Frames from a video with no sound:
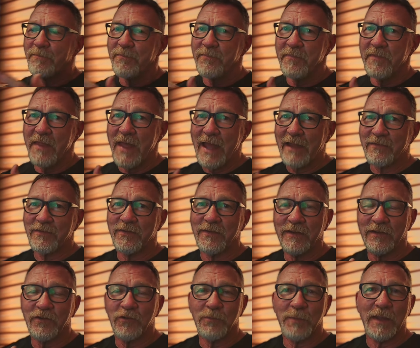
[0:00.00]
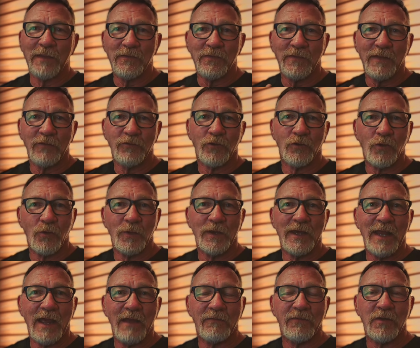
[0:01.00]
that's an expense that you're going
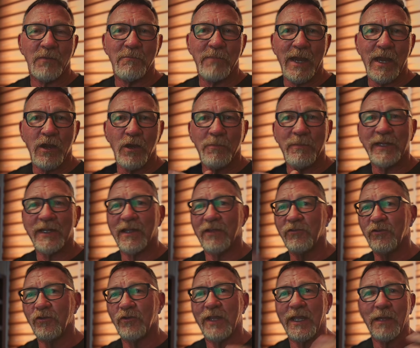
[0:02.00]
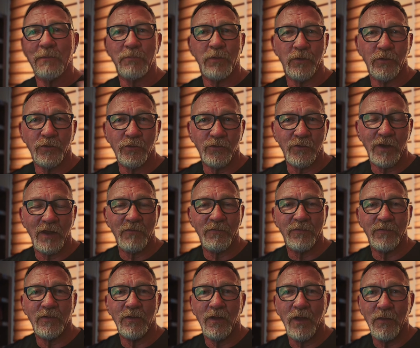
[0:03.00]
to have to bear because you can't produce enough
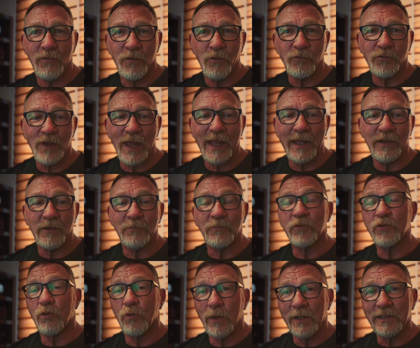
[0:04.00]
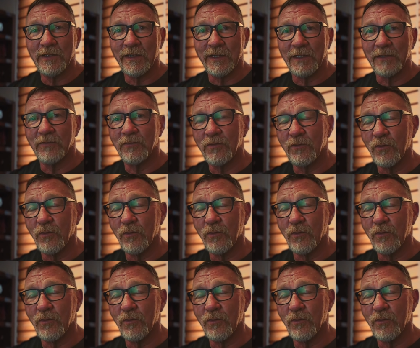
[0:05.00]
of those items quickly.